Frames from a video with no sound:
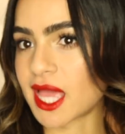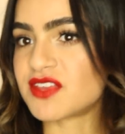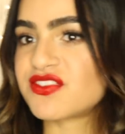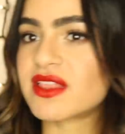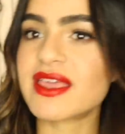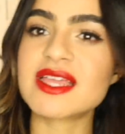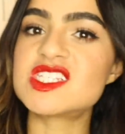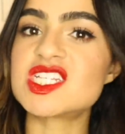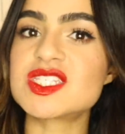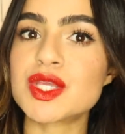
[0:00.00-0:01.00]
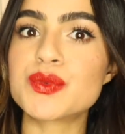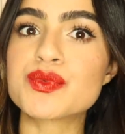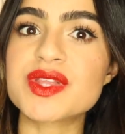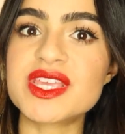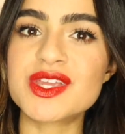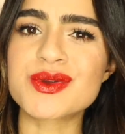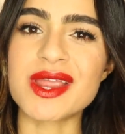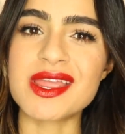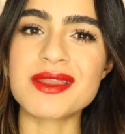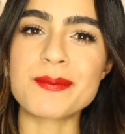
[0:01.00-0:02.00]
I feel like it's just a really
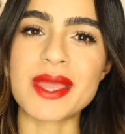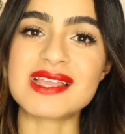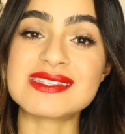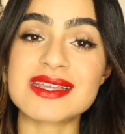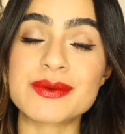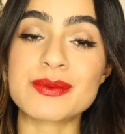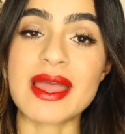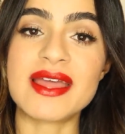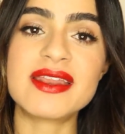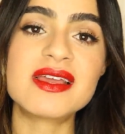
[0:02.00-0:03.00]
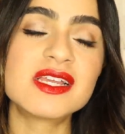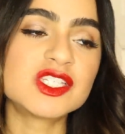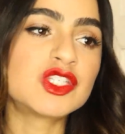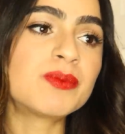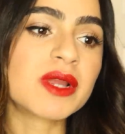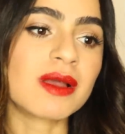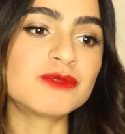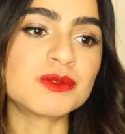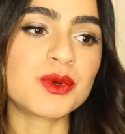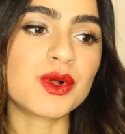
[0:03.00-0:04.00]
great basic red, super
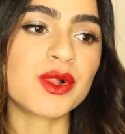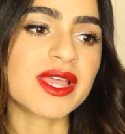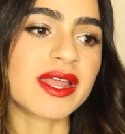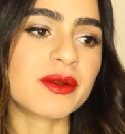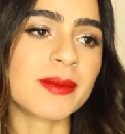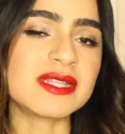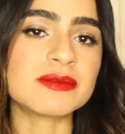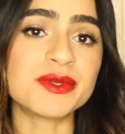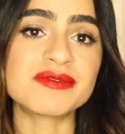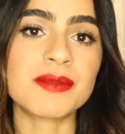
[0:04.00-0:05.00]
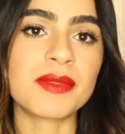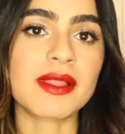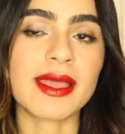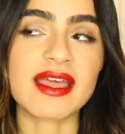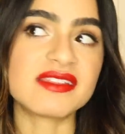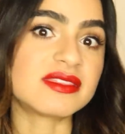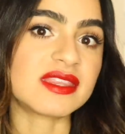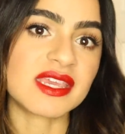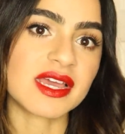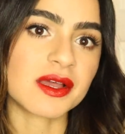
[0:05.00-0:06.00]
comfortable, it kind of reminds me of something like a
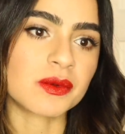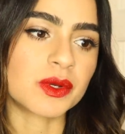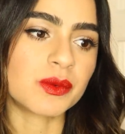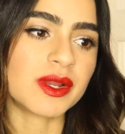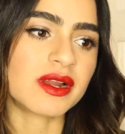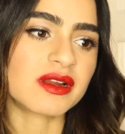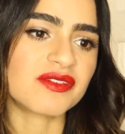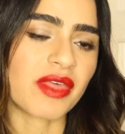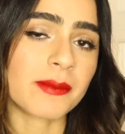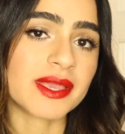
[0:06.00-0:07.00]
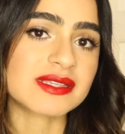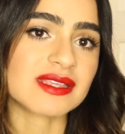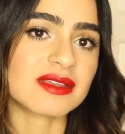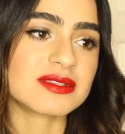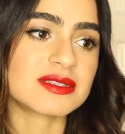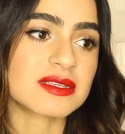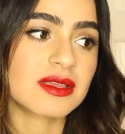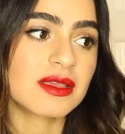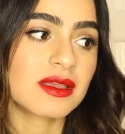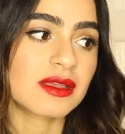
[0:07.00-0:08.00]
Thea would wear, if that makes sense.
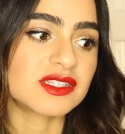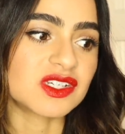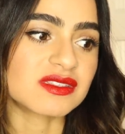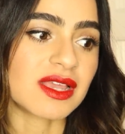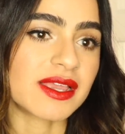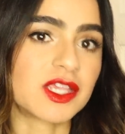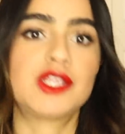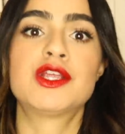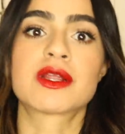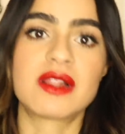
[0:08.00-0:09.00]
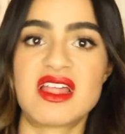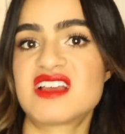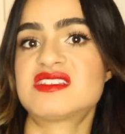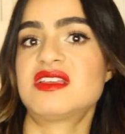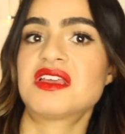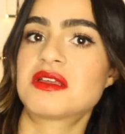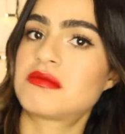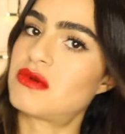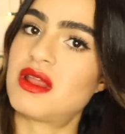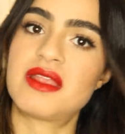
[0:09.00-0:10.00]
Just like your classic
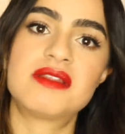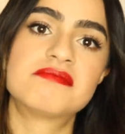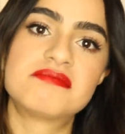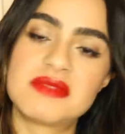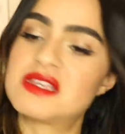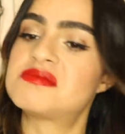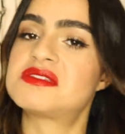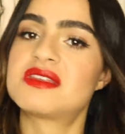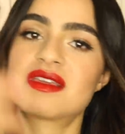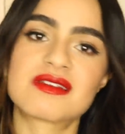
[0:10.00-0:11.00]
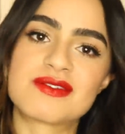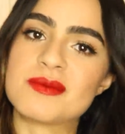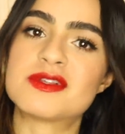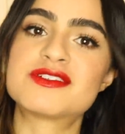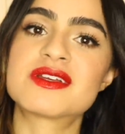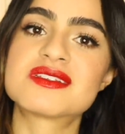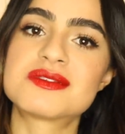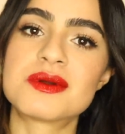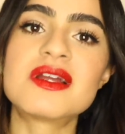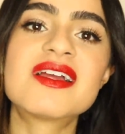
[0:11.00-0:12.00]
red lipstick from the
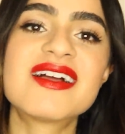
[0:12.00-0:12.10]
drugstore.